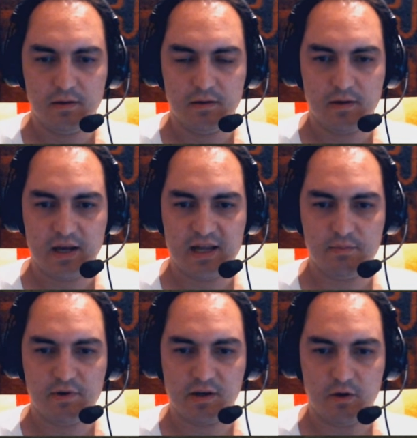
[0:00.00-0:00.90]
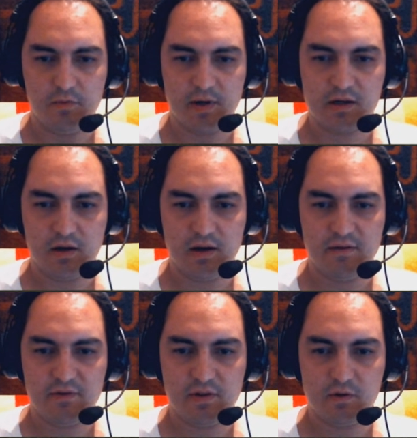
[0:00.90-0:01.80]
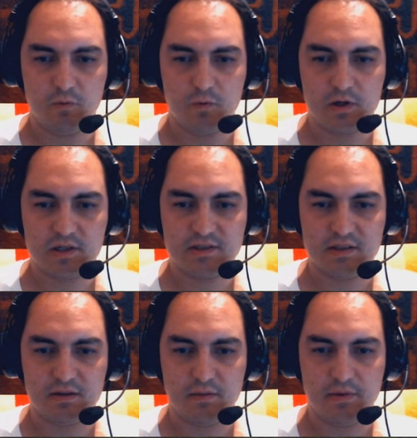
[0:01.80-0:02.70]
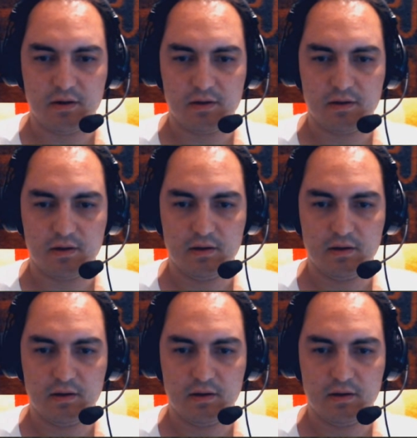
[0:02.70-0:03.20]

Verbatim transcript: Handbrake. Oh my god, everything works here, apparently.